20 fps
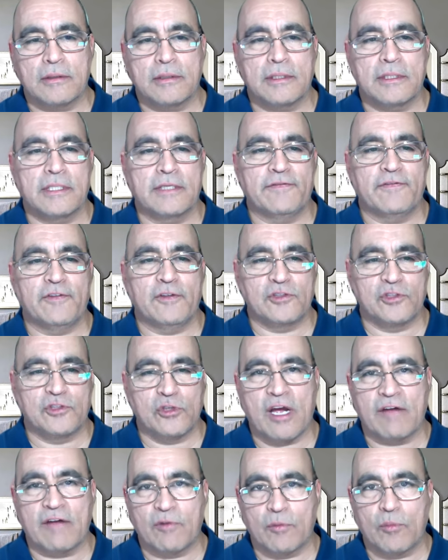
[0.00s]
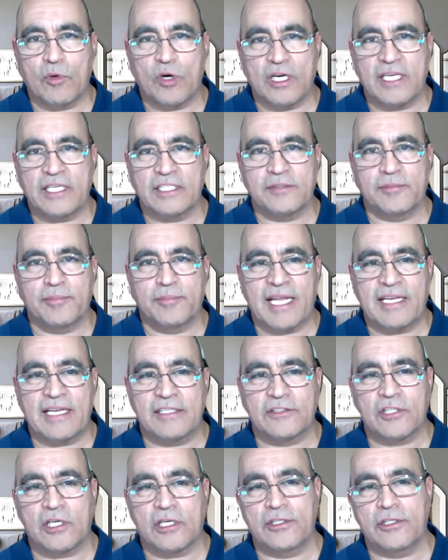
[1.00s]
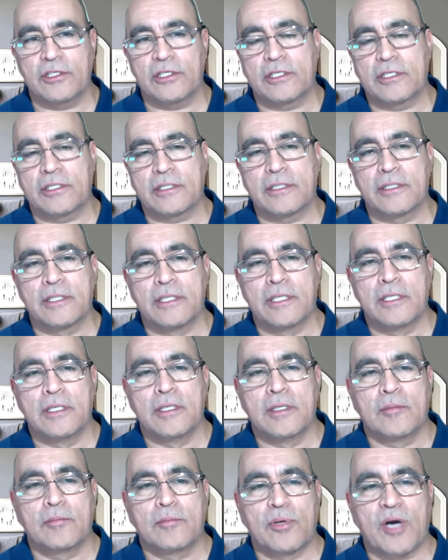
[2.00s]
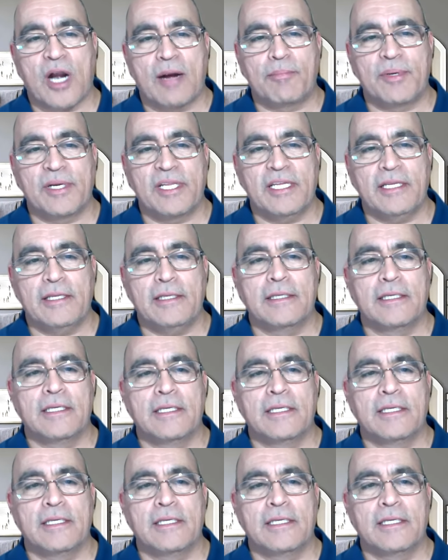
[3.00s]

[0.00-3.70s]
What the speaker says: if you still have a mortgage balance on your property,